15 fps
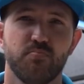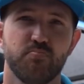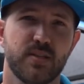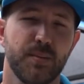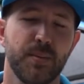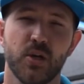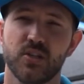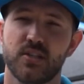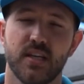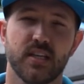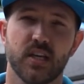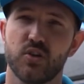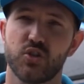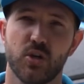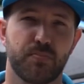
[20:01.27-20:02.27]
some of those
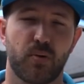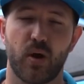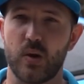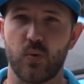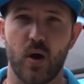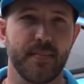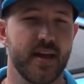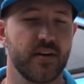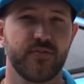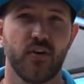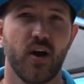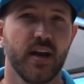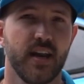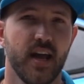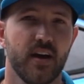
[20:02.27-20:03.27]
details you probably won't be able to
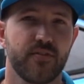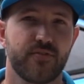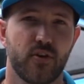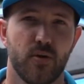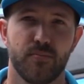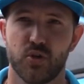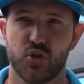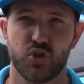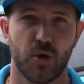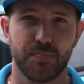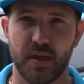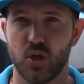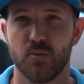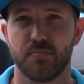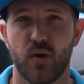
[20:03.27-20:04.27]
find out from the shop
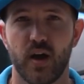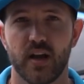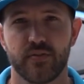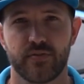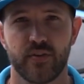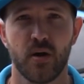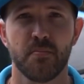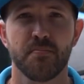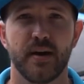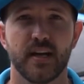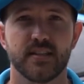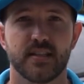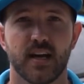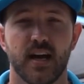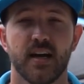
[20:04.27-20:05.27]
that you're buying from, but
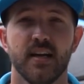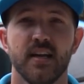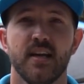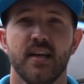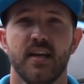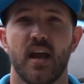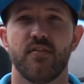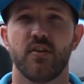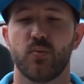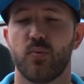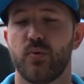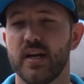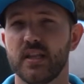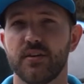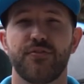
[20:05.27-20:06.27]
if you
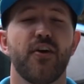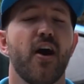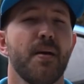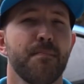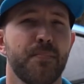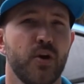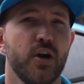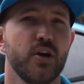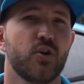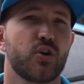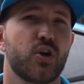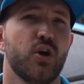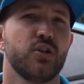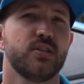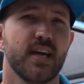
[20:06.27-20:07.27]
read the fine print or
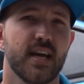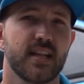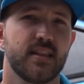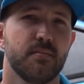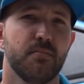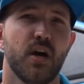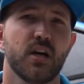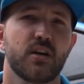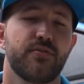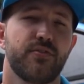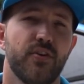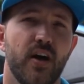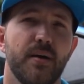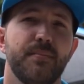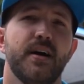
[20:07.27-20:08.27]
contact the
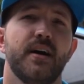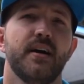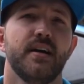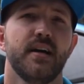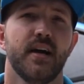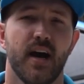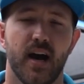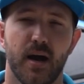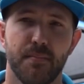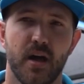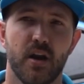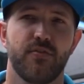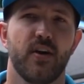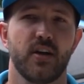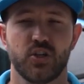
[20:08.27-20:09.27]
microfiber
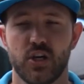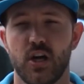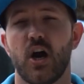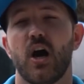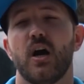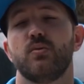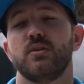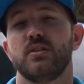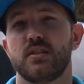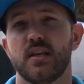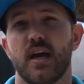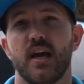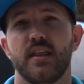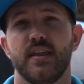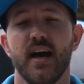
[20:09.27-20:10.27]
manufacturer, I would
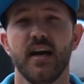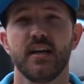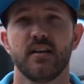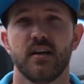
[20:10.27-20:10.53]
say that,